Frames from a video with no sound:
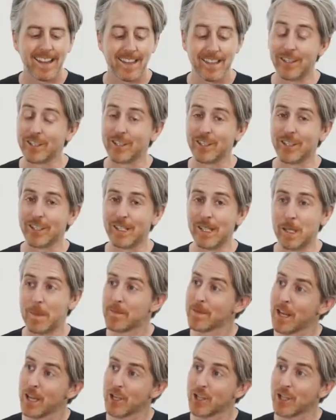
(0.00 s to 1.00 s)
This is the
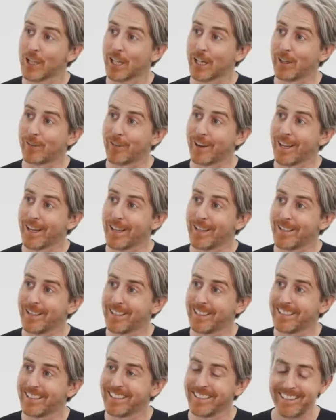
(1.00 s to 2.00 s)
chicken Alfredo.
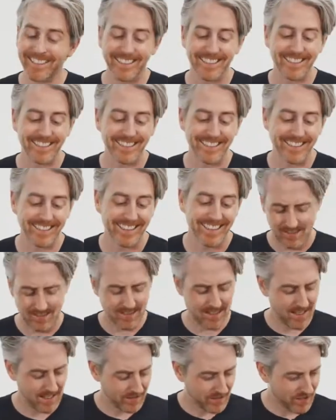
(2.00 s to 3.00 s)

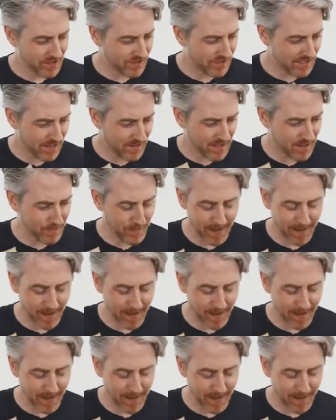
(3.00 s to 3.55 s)
Is this just how they